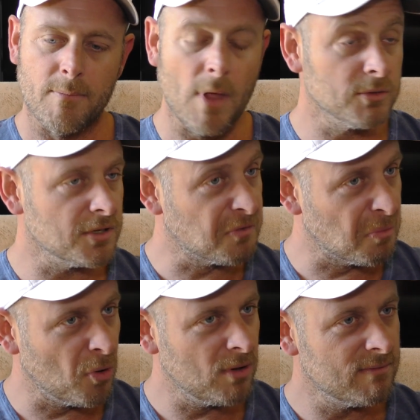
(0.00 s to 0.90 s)
Knows his
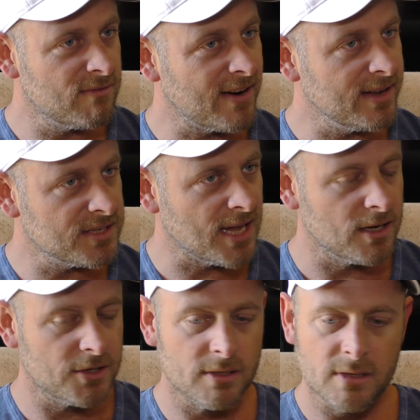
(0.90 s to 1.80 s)
football, very
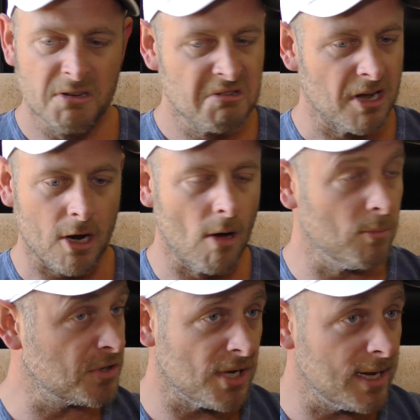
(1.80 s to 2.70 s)
intelligent.
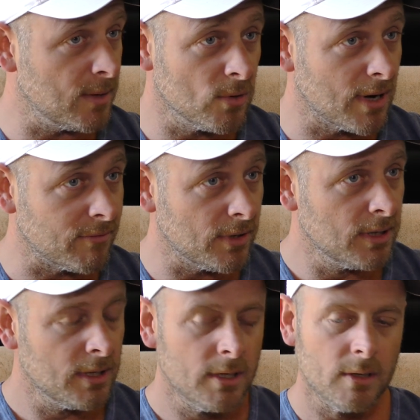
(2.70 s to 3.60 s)
Accomplished at League One level.
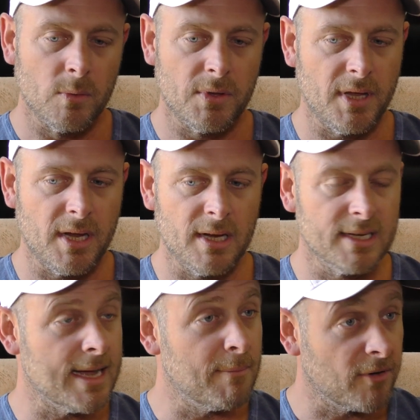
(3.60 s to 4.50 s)
We think he can
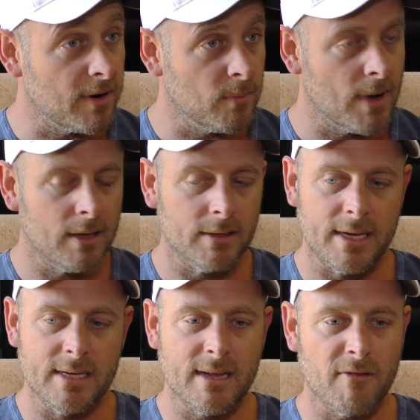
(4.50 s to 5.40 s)
adapt very well.
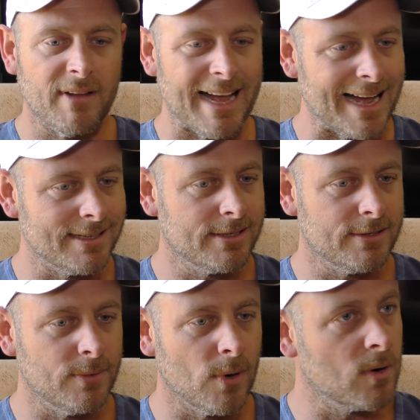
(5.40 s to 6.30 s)
He definitely adds
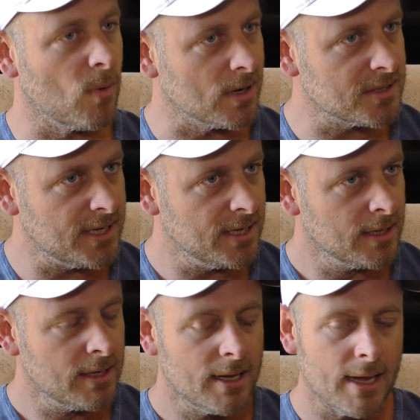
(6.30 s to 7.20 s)
to our quality.
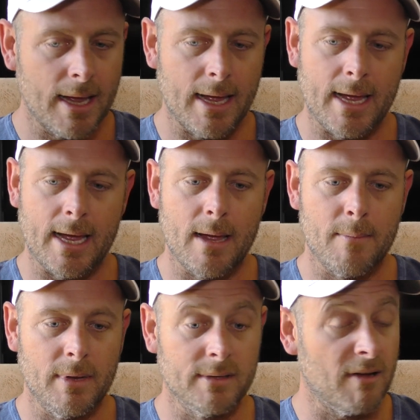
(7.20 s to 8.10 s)

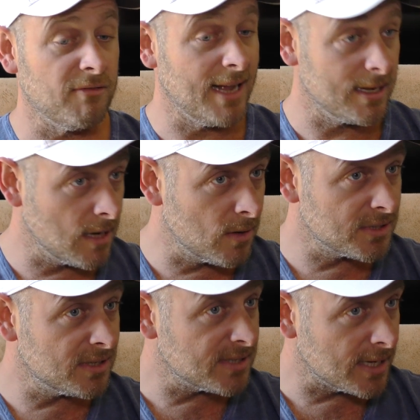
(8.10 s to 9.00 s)
He'll definitely add
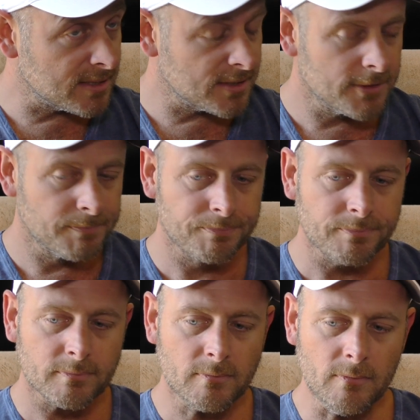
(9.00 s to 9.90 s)
goals and assists.
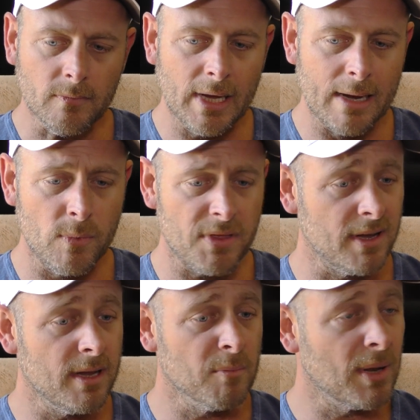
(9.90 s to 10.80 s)
And we
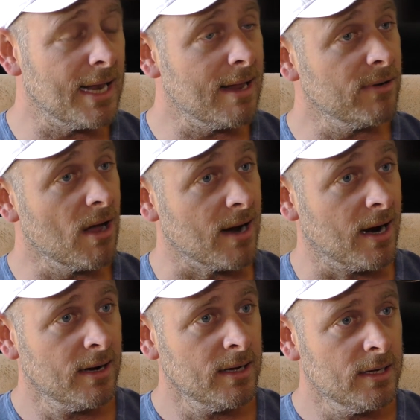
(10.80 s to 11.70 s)
think he can play a level
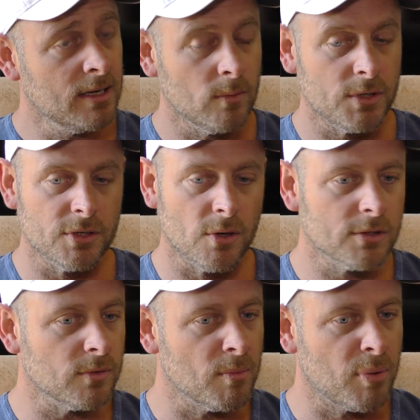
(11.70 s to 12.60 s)
higher, which is
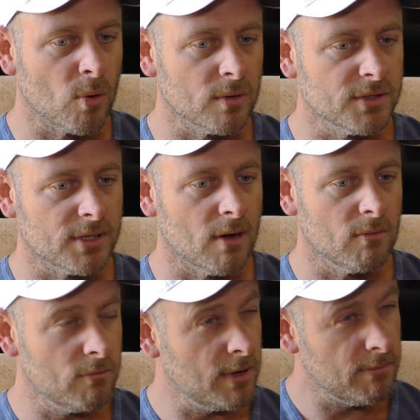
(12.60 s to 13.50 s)
also important.
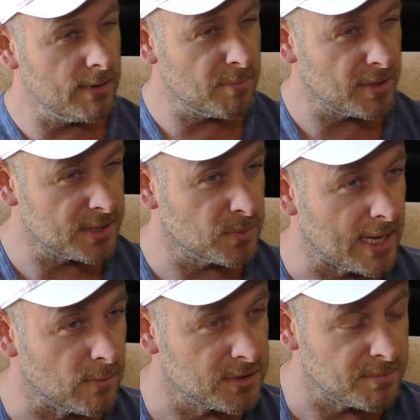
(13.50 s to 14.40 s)
So, really, really pleased with
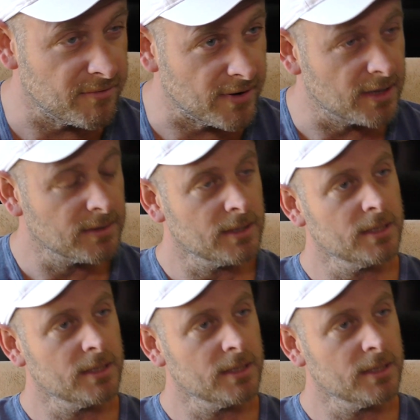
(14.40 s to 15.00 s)
that one, to be fair.